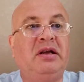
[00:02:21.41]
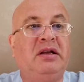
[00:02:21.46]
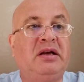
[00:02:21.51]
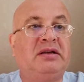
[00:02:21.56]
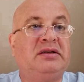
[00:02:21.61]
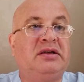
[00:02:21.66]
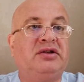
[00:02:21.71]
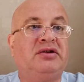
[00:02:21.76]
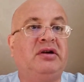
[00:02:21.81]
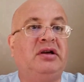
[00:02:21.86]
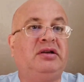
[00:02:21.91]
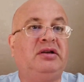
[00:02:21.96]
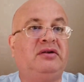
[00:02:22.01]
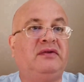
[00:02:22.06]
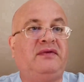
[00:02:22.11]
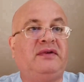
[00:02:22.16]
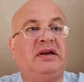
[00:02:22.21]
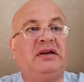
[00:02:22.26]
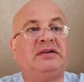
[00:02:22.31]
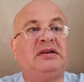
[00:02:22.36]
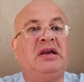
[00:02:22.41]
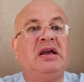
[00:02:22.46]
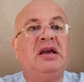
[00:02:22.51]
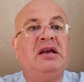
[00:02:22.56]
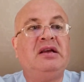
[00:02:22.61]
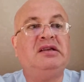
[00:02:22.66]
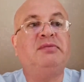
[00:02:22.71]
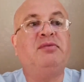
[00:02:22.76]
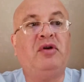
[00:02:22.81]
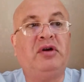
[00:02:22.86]
An exaggerated reflex
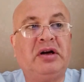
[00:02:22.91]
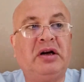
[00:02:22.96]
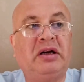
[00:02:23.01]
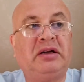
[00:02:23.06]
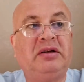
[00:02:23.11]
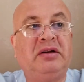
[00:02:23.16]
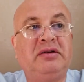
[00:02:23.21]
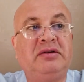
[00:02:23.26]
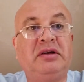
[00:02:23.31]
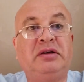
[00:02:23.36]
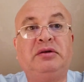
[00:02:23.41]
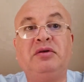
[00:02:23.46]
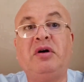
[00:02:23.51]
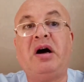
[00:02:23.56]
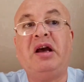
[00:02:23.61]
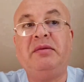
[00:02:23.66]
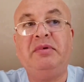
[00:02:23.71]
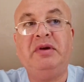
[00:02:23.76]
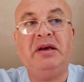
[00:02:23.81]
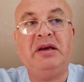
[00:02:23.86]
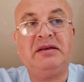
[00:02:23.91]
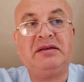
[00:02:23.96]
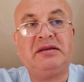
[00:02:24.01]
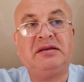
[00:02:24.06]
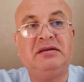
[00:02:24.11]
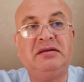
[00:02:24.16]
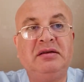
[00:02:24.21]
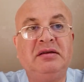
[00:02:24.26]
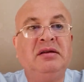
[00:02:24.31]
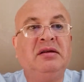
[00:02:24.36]
is more characteristic to
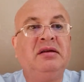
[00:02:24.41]
IBS